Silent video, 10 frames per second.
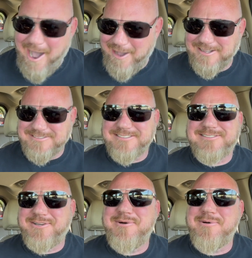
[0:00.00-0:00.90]
I guess it's
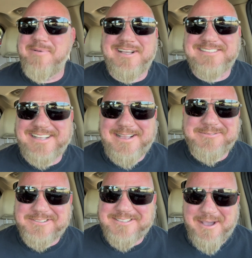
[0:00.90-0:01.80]
cool because it
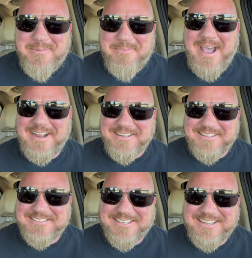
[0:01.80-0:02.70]
keeps us coming back,
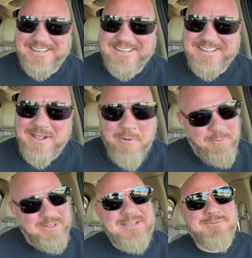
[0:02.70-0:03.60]
doesn't it?
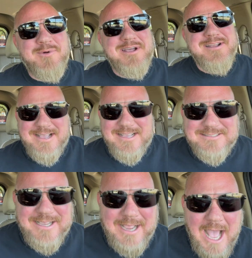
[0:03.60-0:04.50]
Well, this one is
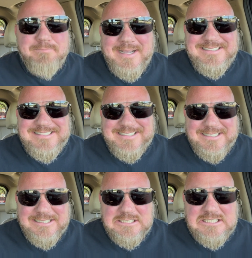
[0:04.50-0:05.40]
a
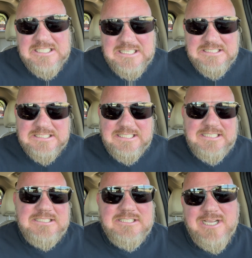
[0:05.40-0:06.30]
spicy, cheesy,
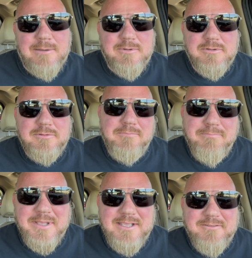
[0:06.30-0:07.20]
double
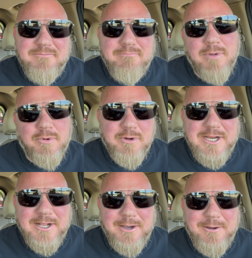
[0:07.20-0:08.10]
beef
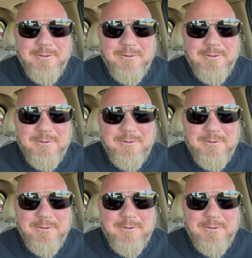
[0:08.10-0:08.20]
burrito.